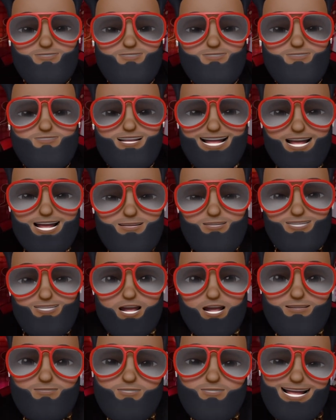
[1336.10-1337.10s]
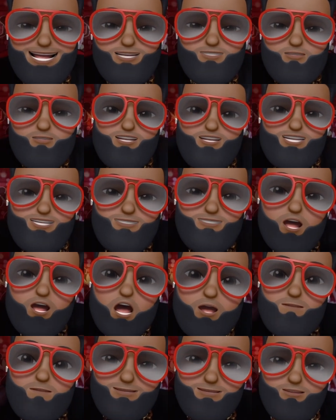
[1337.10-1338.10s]
And he was coming at you on some
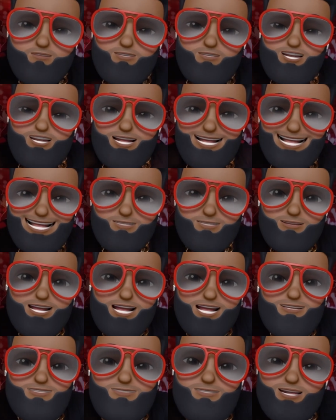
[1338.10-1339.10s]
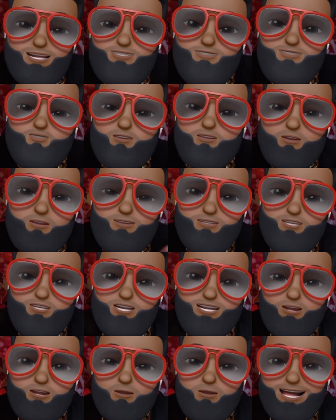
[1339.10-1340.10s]
humble shit. He wasn't even being rude to
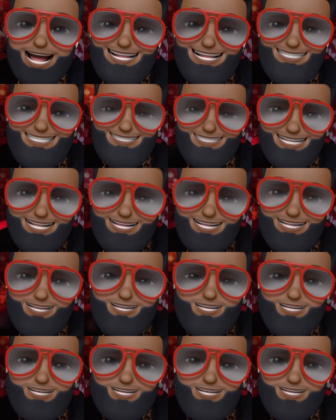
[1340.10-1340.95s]
your ass, nigga.